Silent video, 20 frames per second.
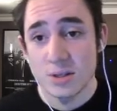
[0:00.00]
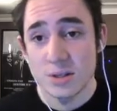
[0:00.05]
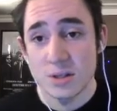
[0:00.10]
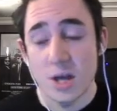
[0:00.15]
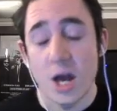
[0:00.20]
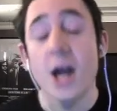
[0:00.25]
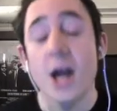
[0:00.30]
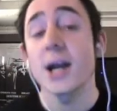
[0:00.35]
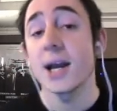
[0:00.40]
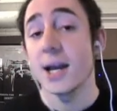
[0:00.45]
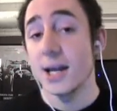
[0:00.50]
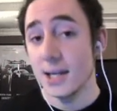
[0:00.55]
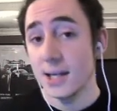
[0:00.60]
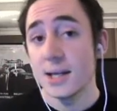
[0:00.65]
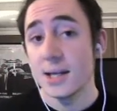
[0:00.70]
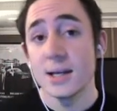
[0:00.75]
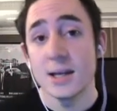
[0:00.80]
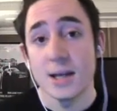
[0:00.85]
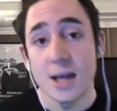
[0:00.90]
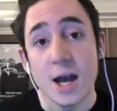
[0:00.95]
Okay.
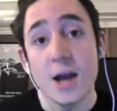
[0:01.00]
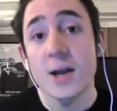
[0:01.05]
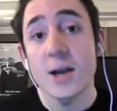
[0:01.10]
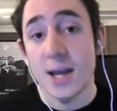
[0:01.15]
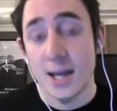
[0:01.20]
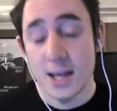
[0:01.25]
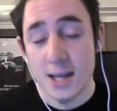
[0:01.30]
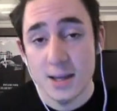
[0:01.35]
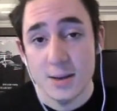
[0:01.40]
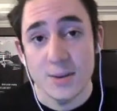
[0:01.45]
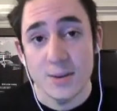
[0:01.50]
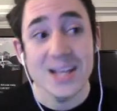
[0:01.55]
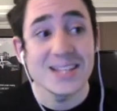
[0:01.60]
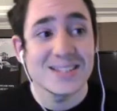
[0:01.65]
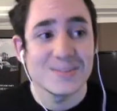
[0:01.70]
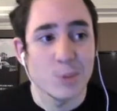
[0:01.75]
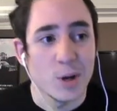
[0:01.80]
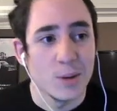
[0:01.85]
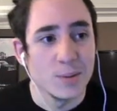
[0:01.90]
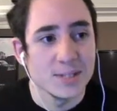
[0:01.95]
That's
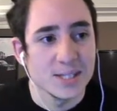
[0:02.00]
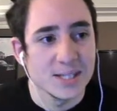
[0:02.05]
promising then.